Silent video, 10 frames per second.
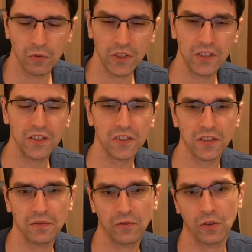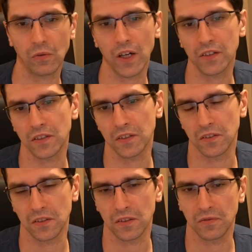with initiative for white
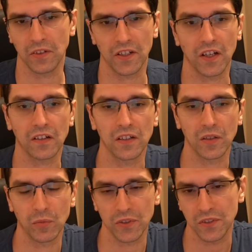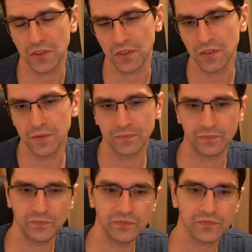and a very unclear position.
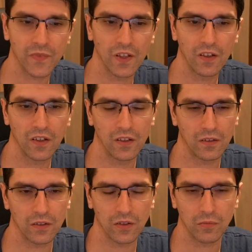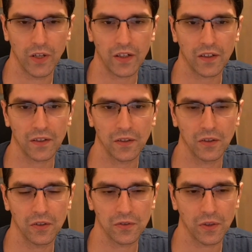Black
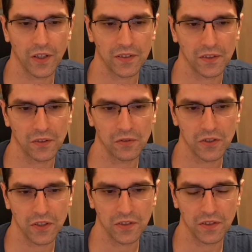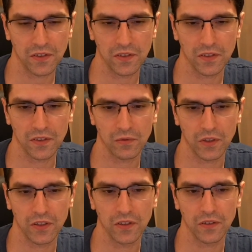also has his own chances
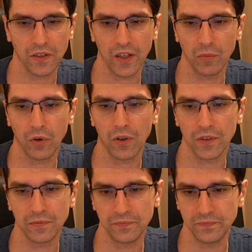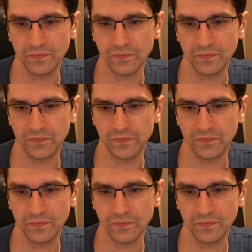with the a pawn.